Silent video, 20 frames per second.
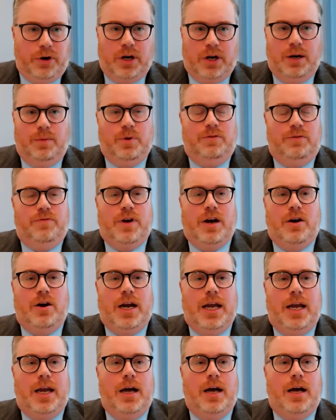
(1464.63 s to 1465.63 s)
They're going to be
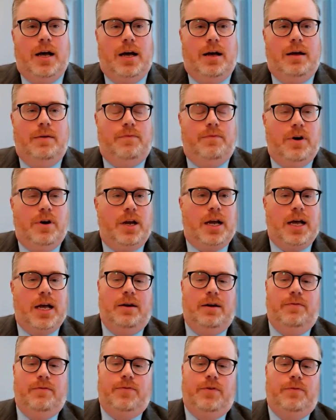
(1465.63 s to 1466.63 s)
very
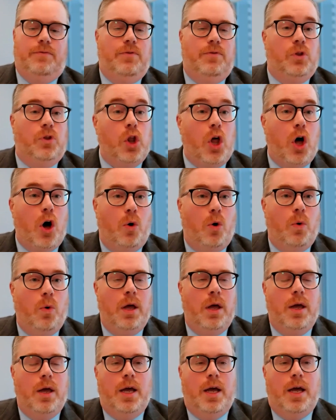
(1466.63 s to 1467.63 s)
kind of
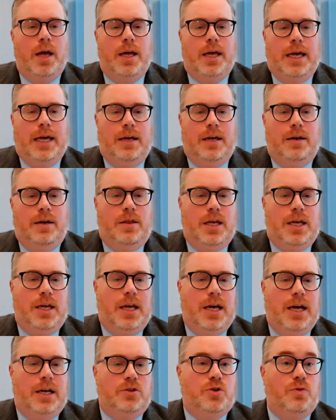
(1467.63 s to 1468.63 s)
low in
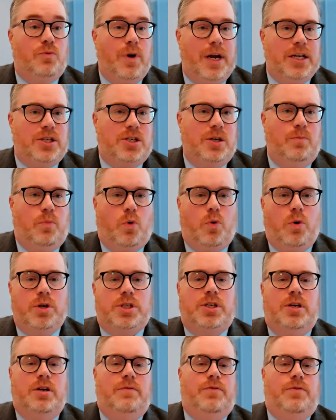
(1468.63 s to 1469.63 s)
the duration
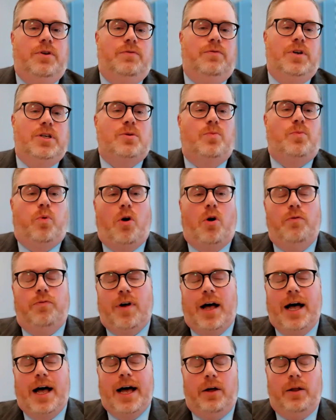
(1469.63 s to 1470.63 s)
portion of the risk
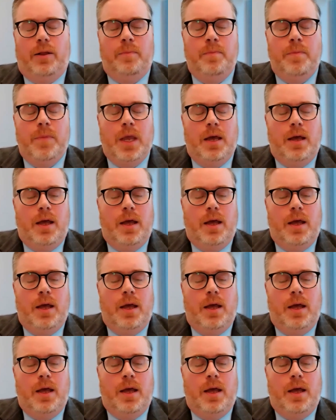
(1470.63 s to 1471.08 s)
profile.